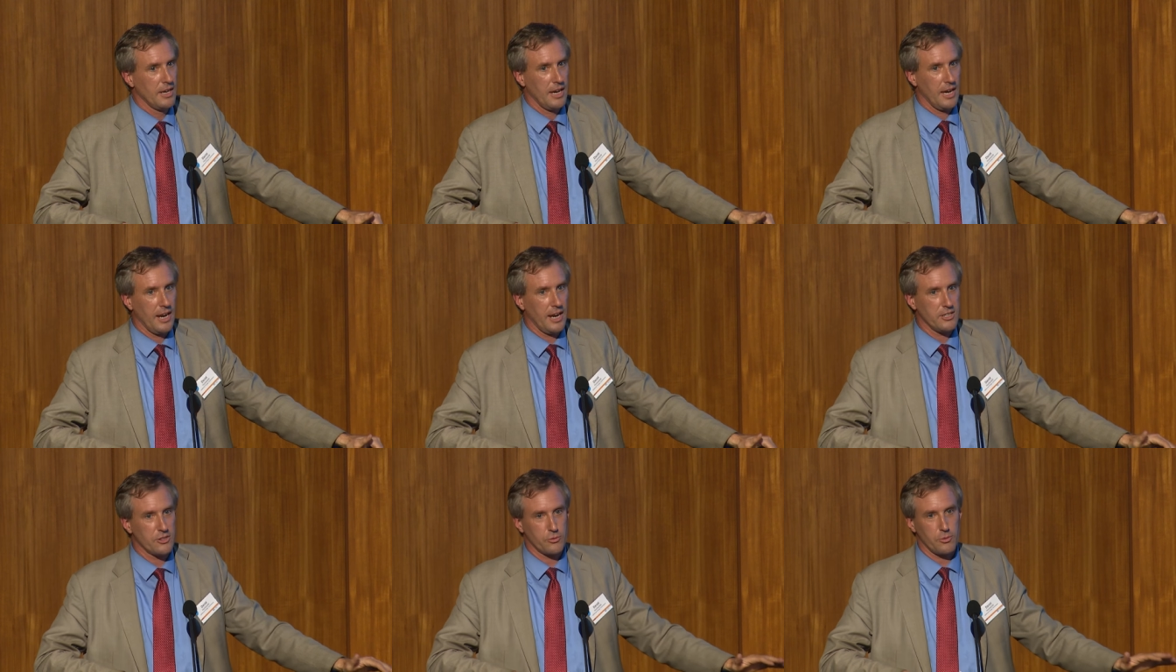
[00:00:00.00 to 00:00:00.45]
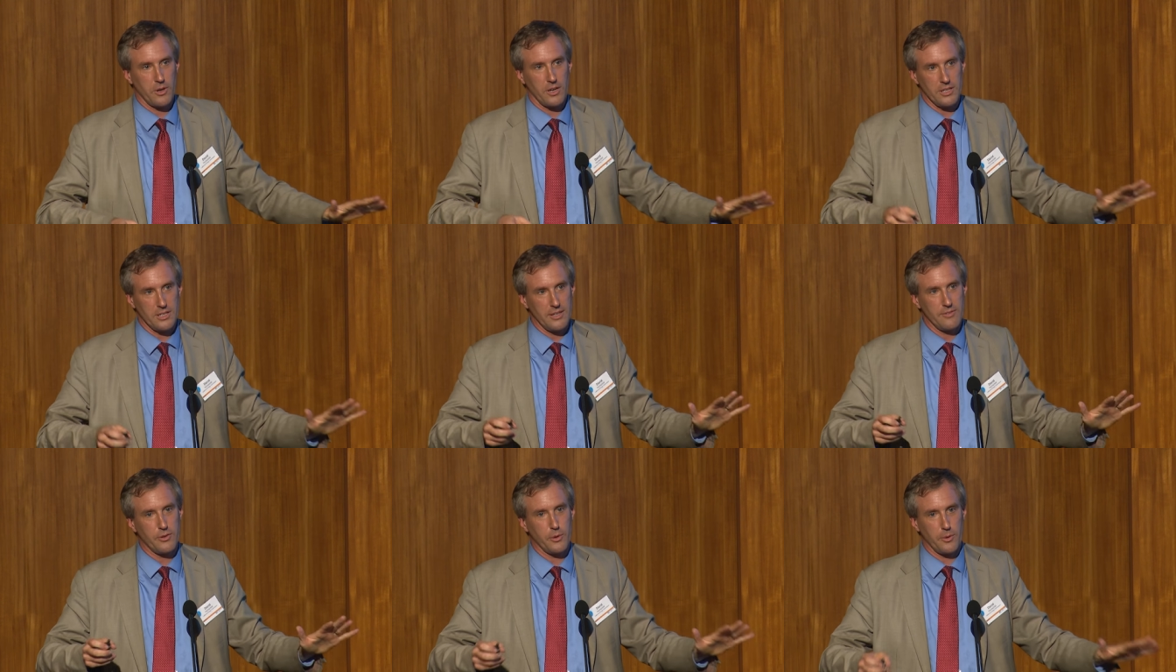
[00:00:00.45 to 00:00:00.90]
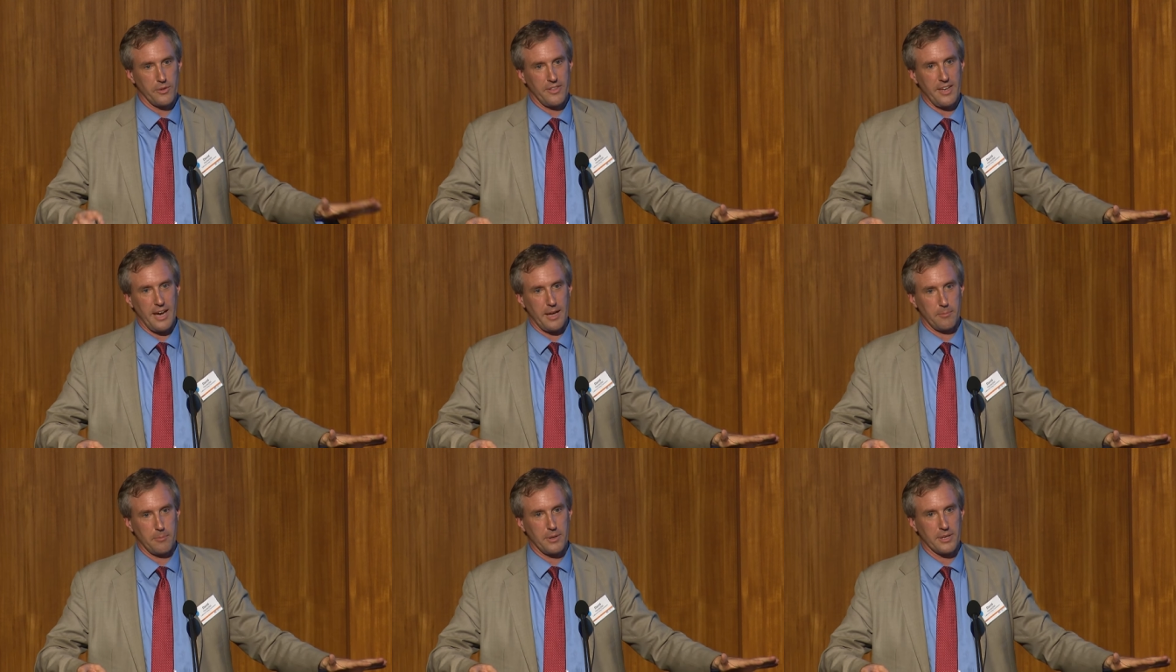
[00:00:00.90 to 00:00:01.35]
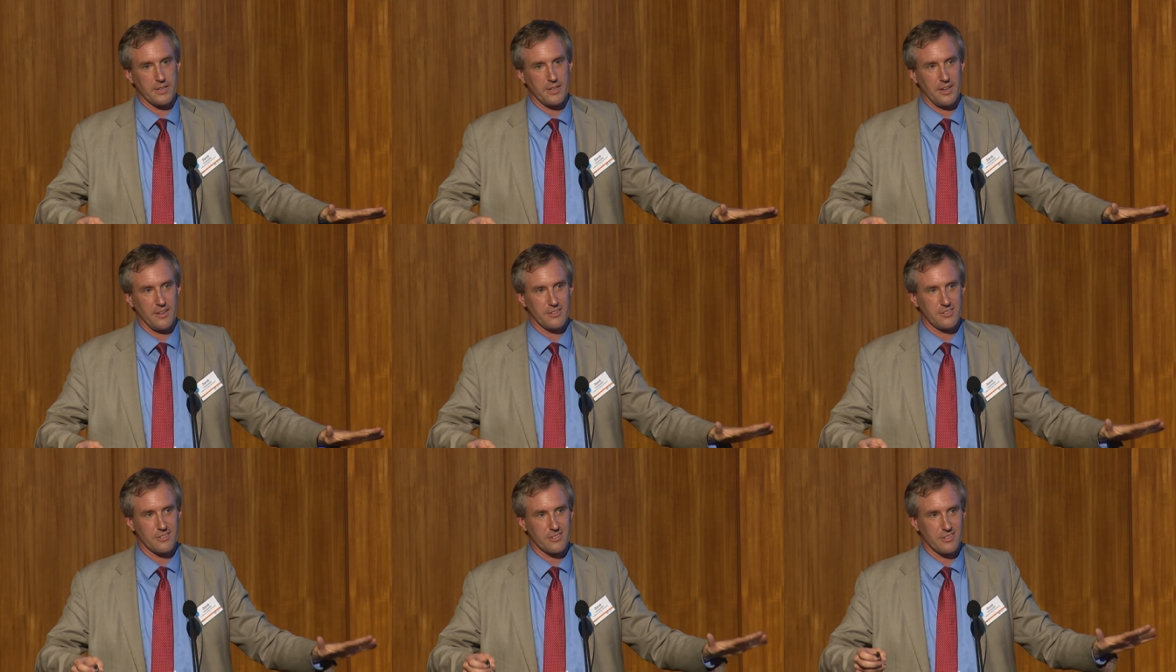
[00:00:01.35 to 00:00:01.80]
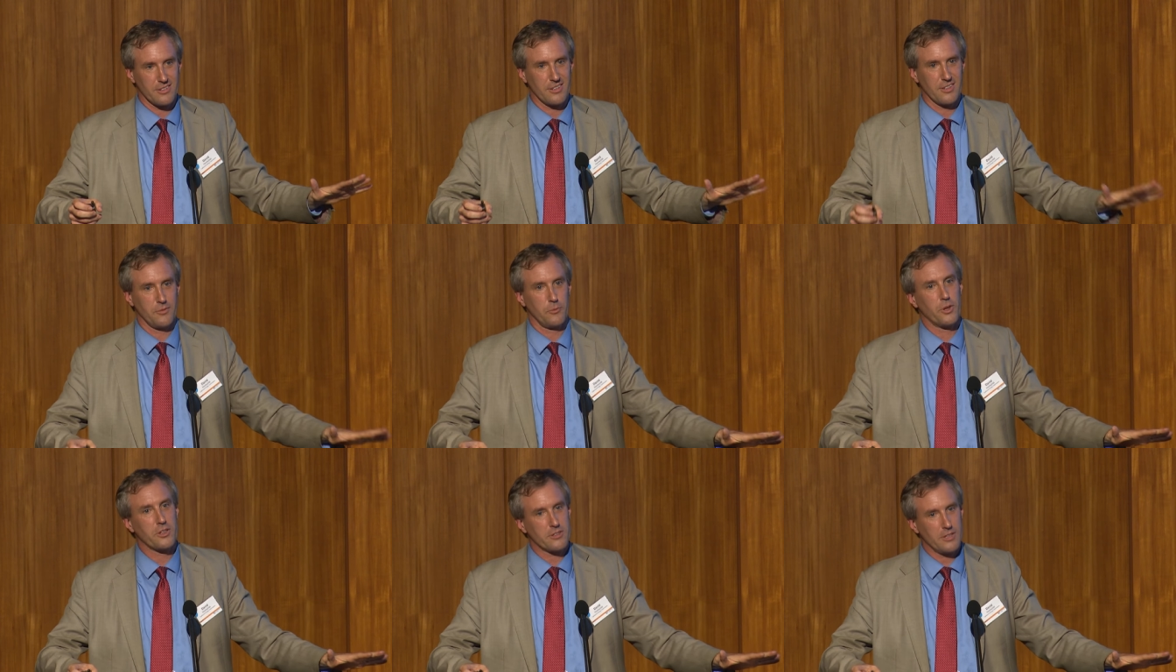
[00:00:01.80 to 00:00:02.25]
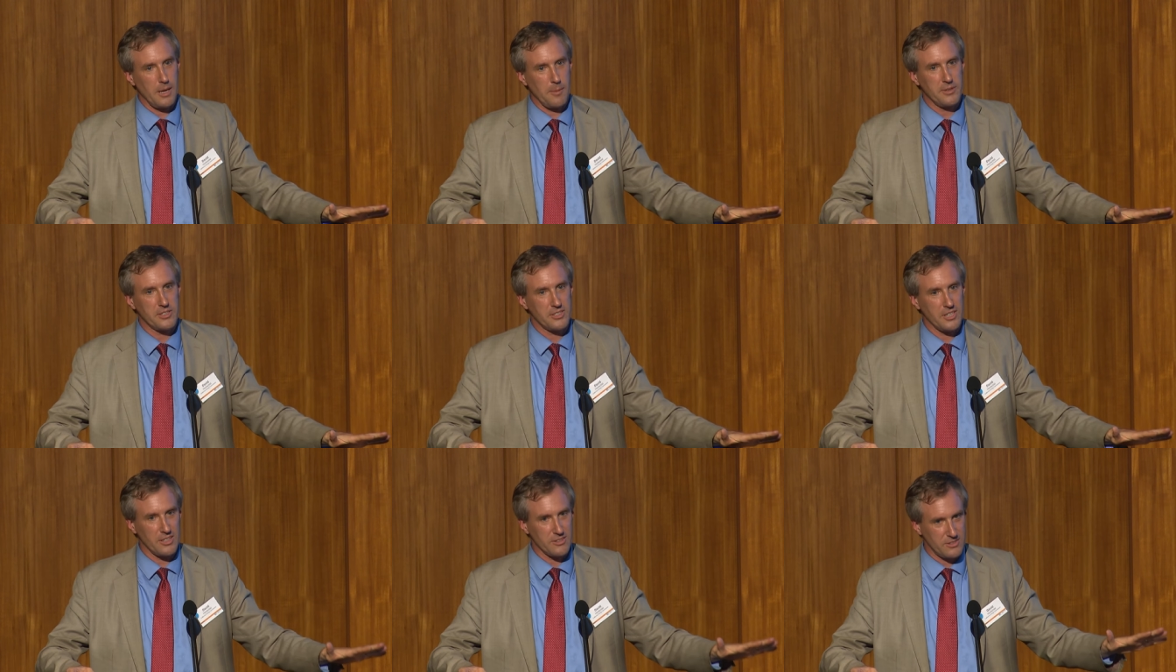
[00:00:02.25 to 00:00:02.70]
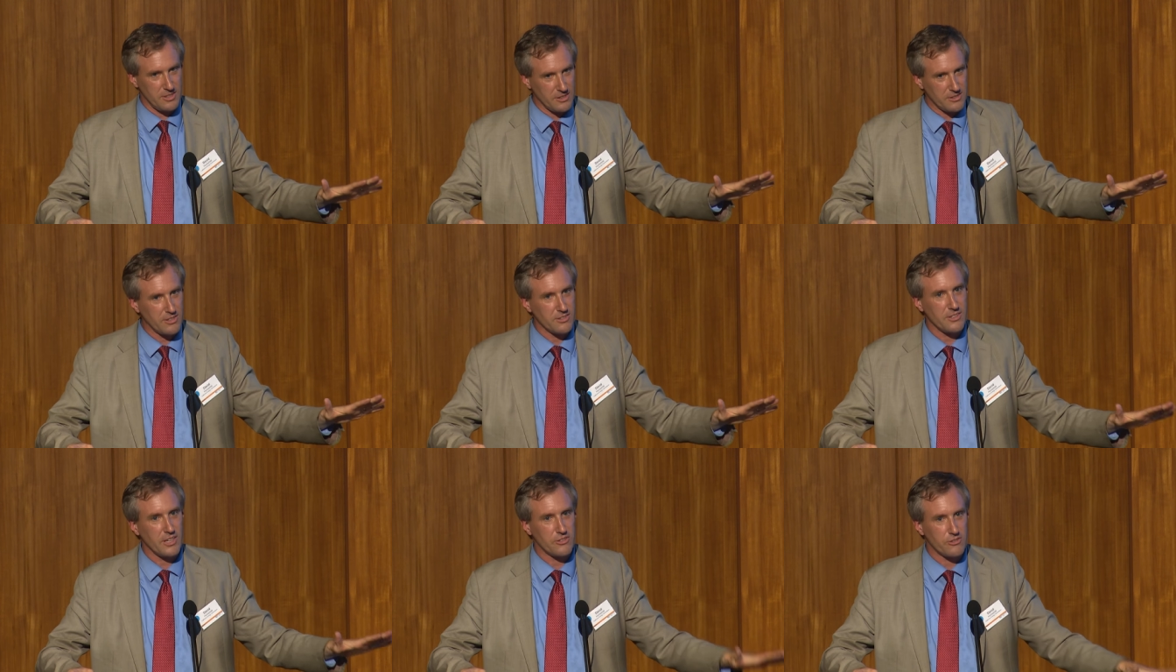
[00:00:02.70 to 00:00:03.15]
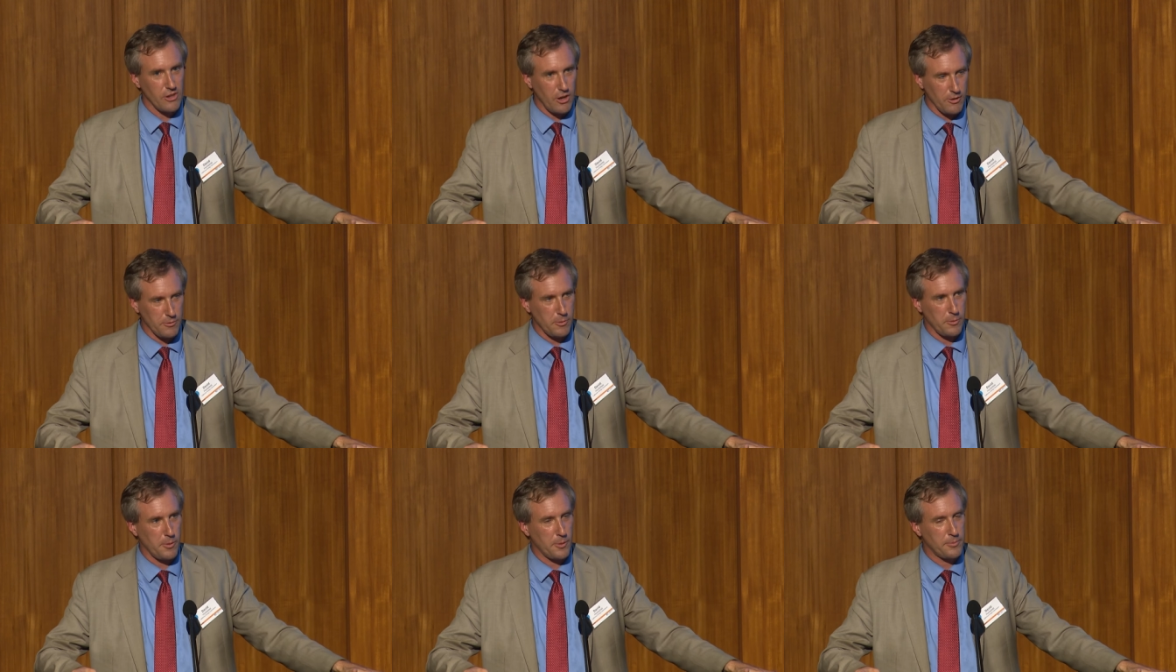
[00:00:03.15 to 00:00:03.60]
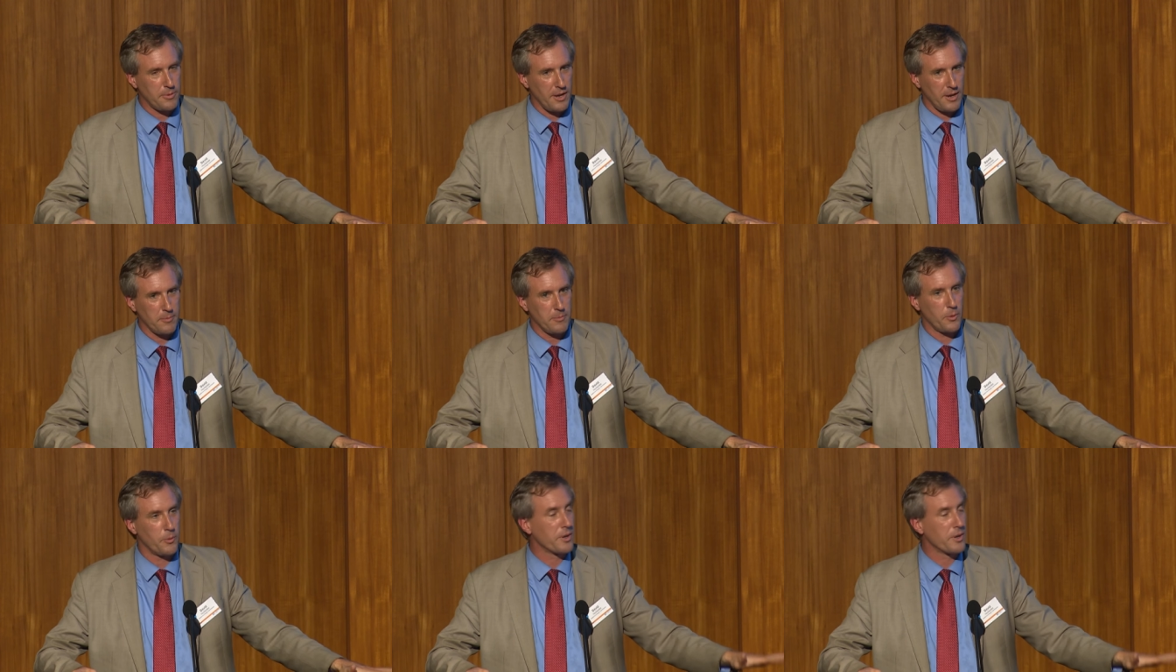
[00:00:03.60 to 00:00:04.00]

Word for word: And I just want to leave you with that, because with climate change, this is a solvable problem,